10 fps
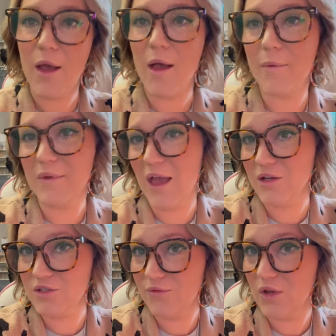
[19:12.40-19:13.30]
um,
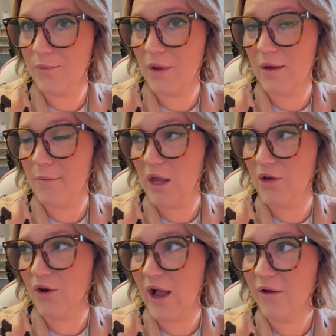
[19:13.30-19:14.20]
Casher's over there playing
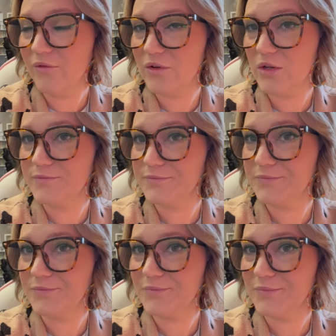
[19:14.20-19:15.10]
Minecraft.
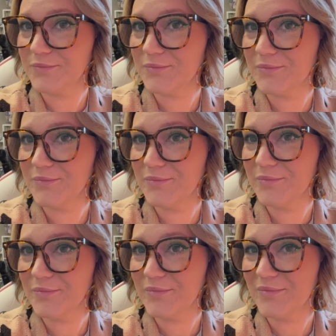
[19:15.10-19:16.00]

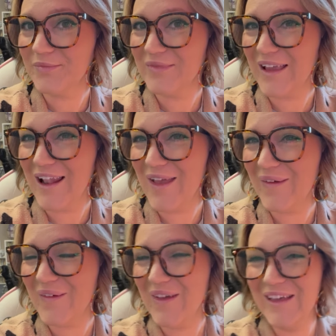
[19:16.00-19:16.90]
Hello.
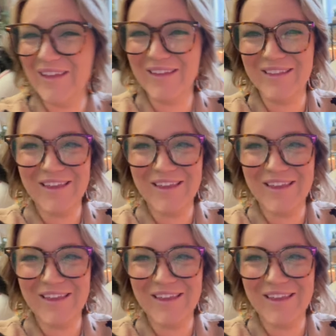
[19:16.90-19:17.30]
Hello.